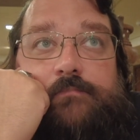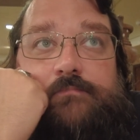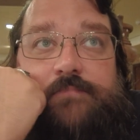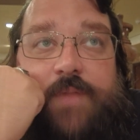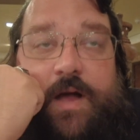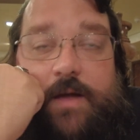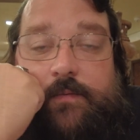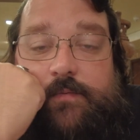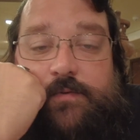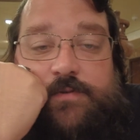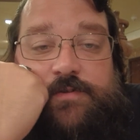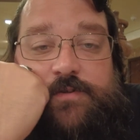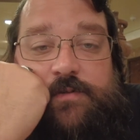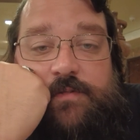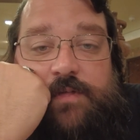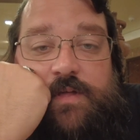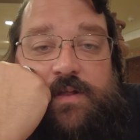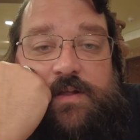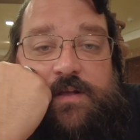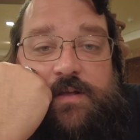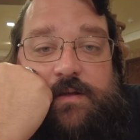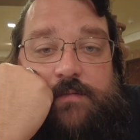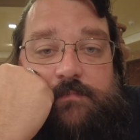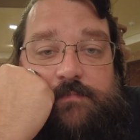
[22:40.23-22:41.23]
I would do
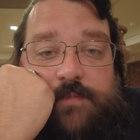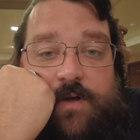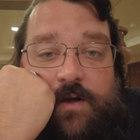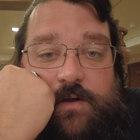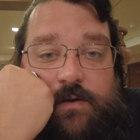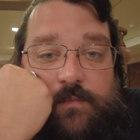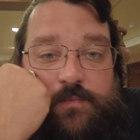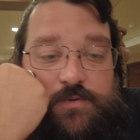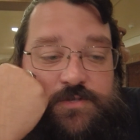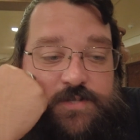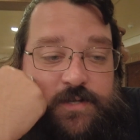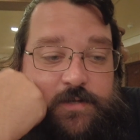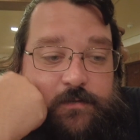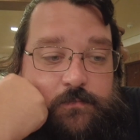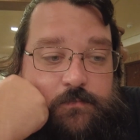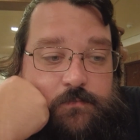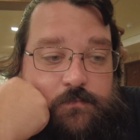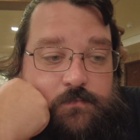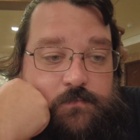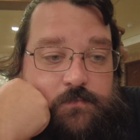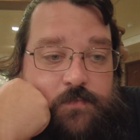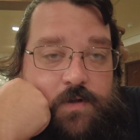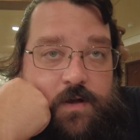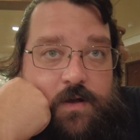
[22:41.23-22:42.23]
that again,
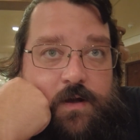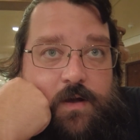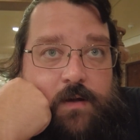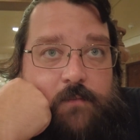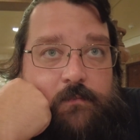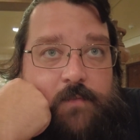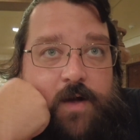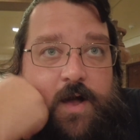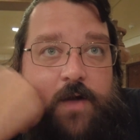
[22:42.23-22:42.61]
100%.